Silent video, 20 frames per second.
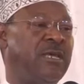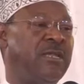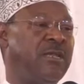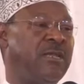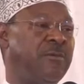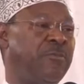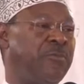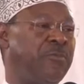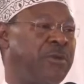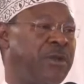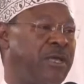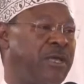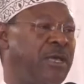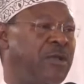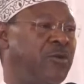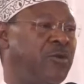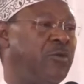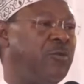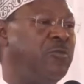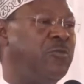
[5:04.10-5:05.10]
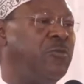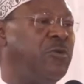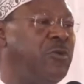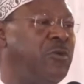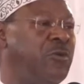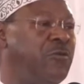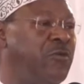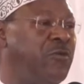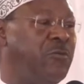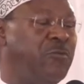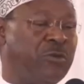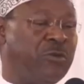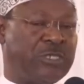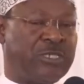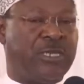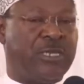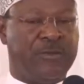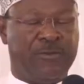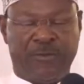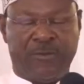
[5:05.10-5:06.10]
and a prayer room for
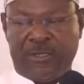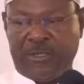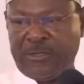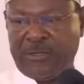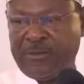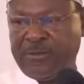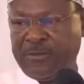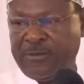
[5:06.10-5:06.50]
Muslims.